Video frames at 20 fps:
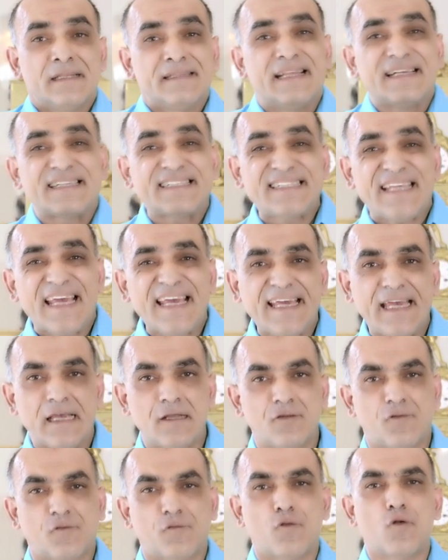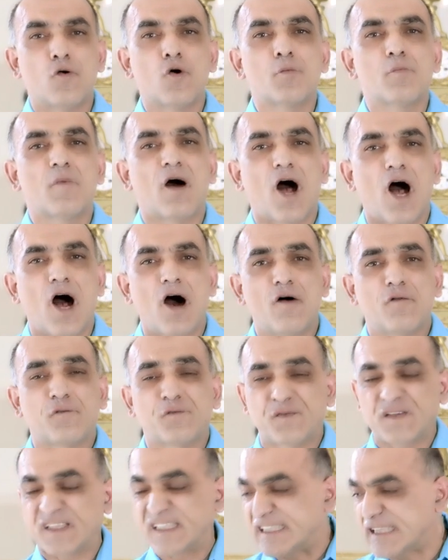The second form of
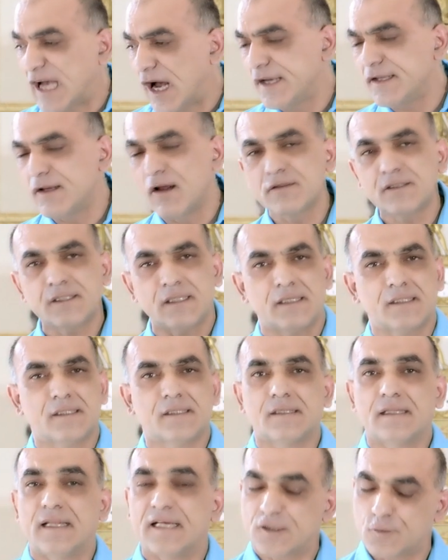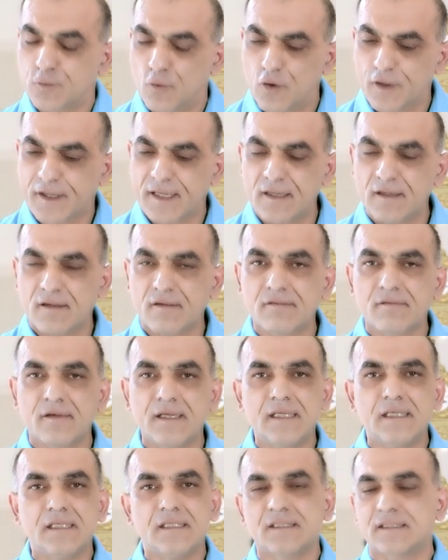cyanotic, let's work in
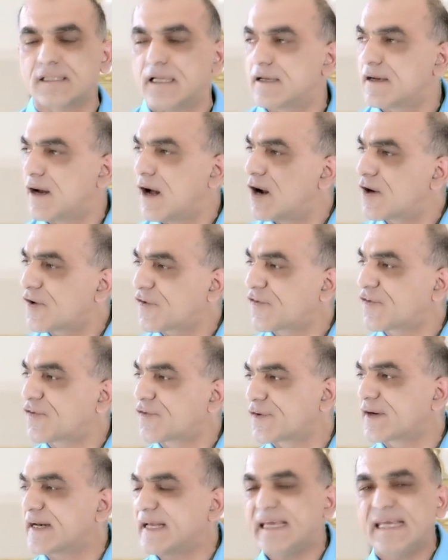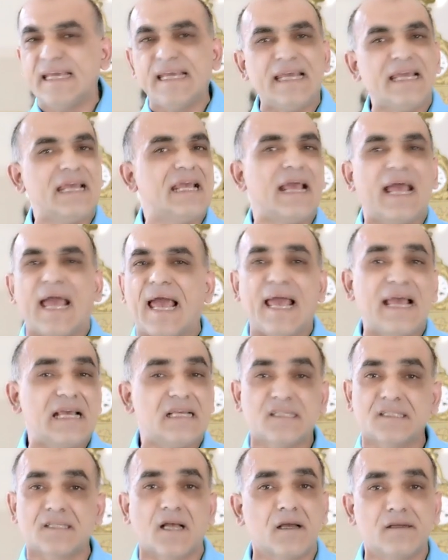threes. There are three
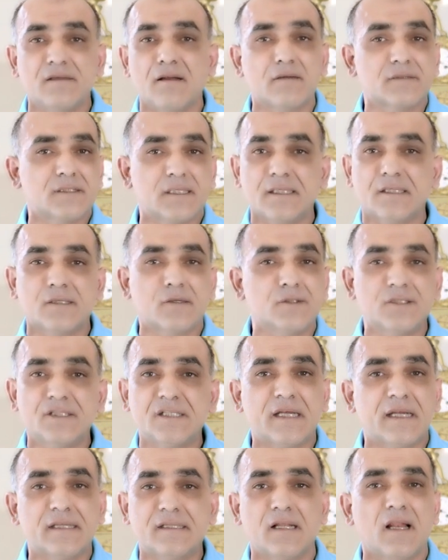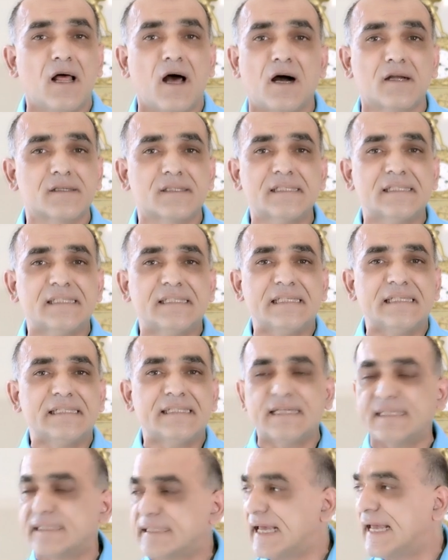acyanotic congenital heart
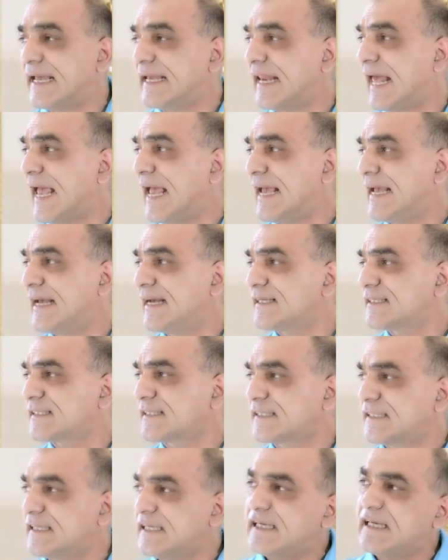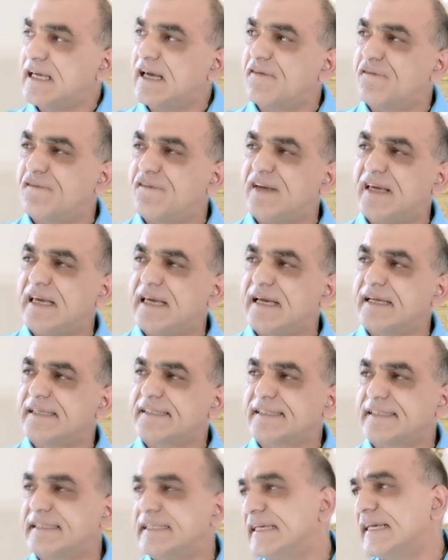diseases, an ASD, a
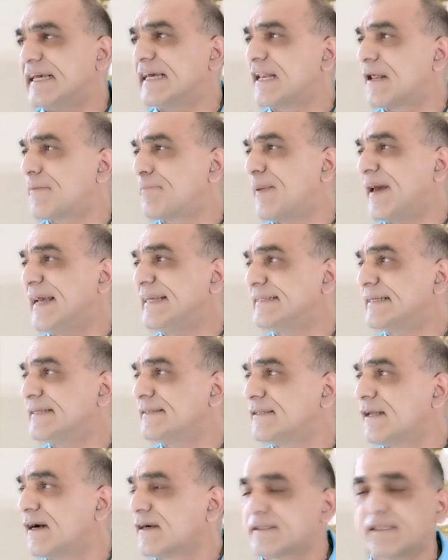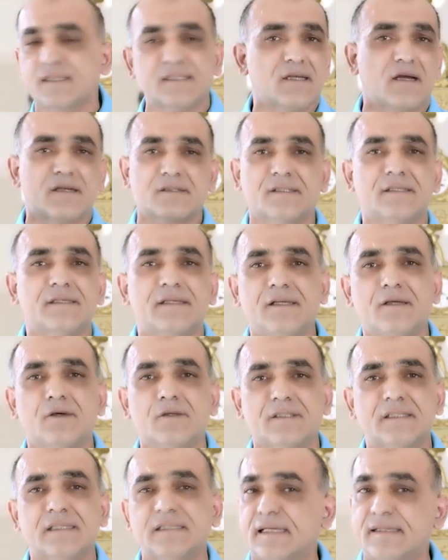VSD, and a patent ductus
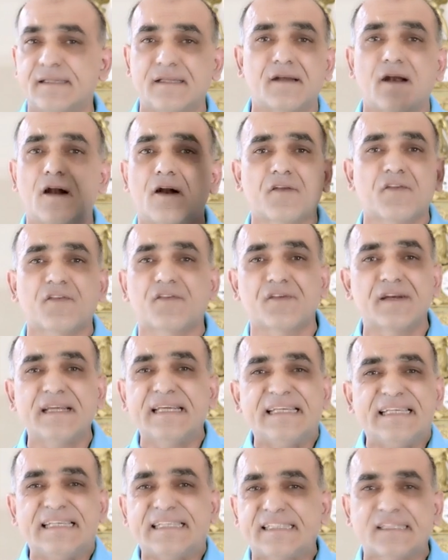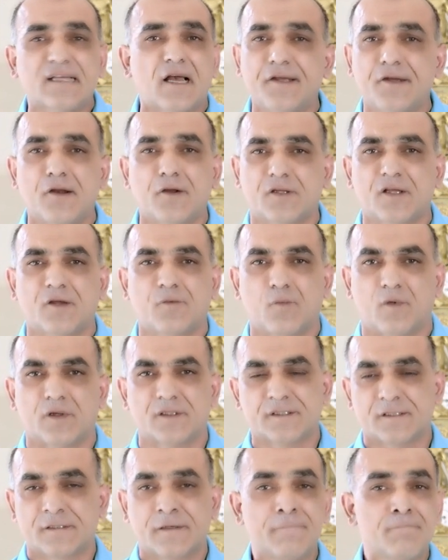arteriosus, and there are three cyanotic
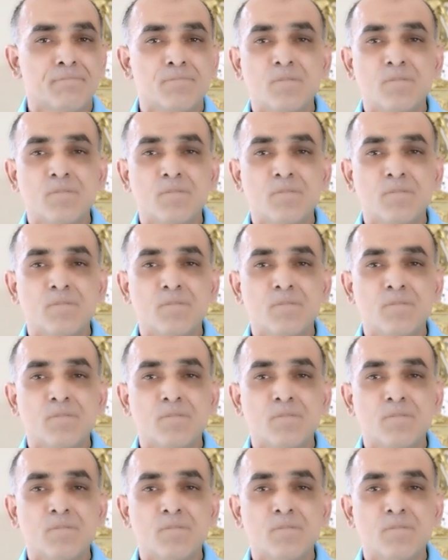ones.